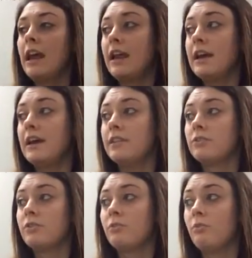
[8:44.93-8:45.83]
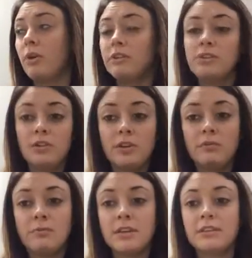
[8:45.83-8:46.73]
And 1
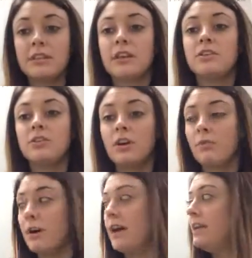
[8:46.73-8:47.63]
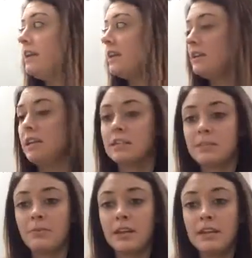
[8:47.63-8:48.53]
student will be assigned to go on and
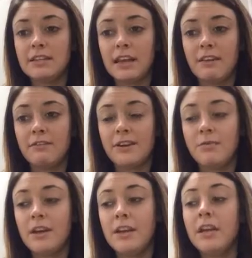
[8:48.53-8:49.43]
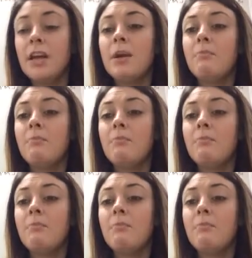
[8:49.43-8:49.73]
display it to everyone.